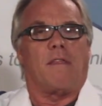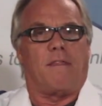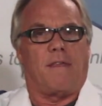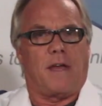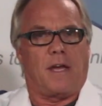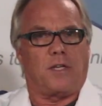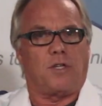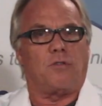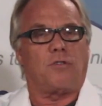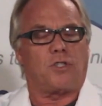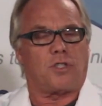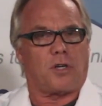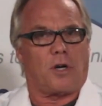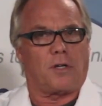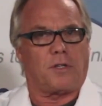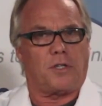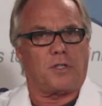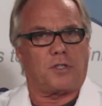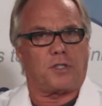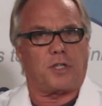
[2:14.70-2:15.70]
Then you
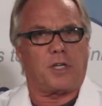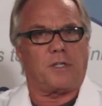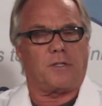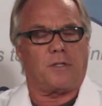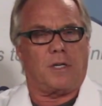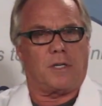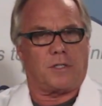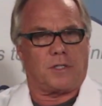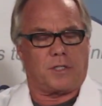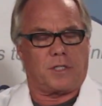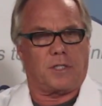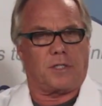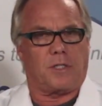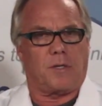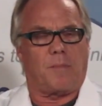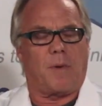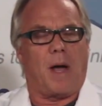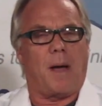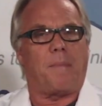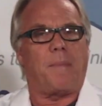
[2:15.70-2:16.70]
start the
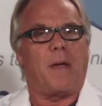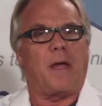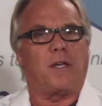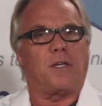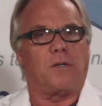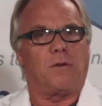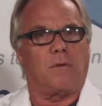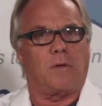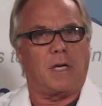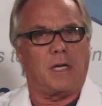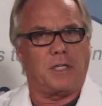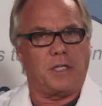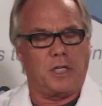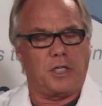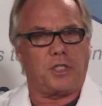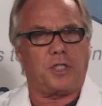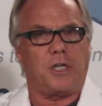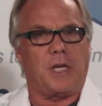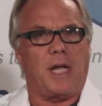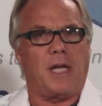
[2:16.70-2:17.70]
system up and you
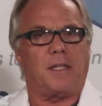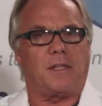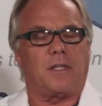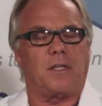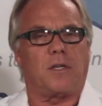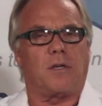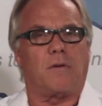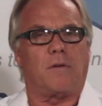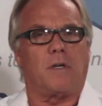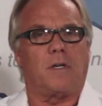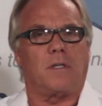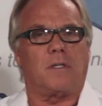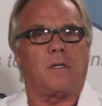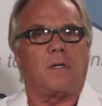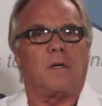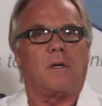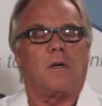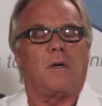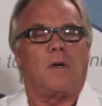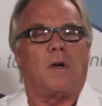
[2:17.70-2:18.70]
initiate the unit
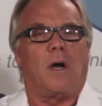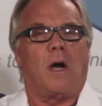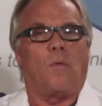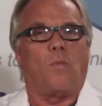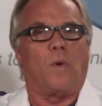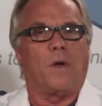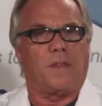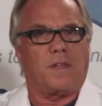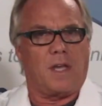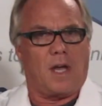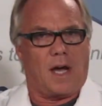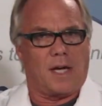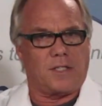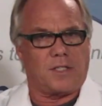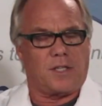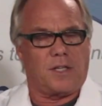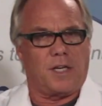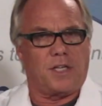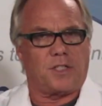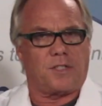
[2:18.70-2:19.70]
with the
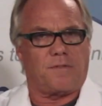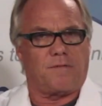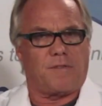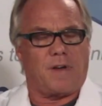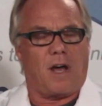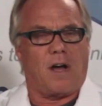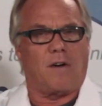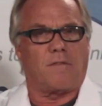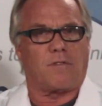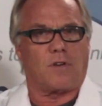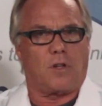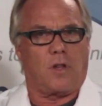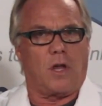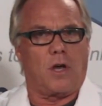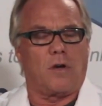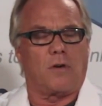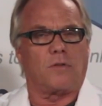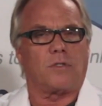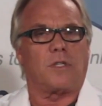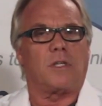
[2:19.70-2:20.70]
isolation valve
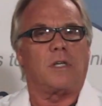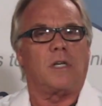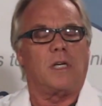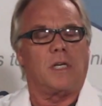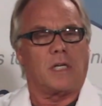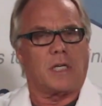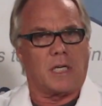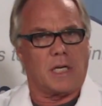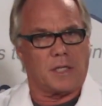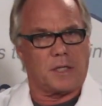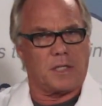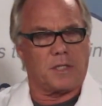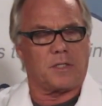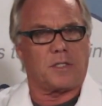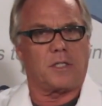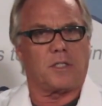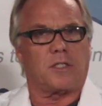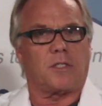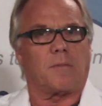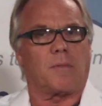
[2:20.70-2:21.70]
closed, get the
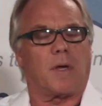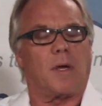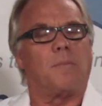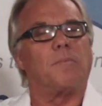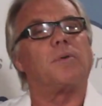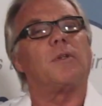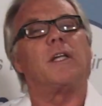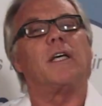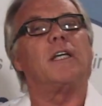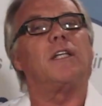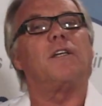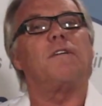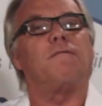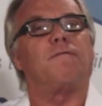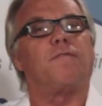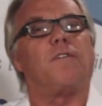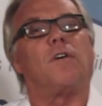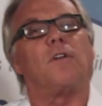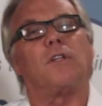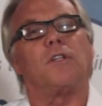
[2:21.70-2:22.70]
system completely
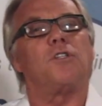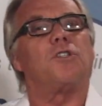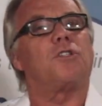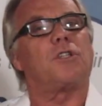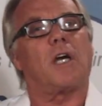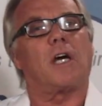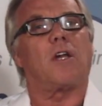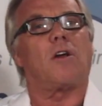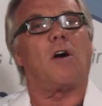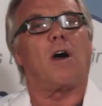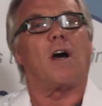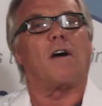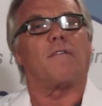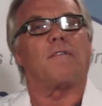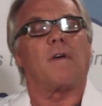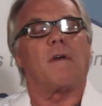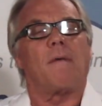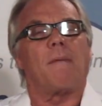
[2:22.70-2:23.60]
full and shut off.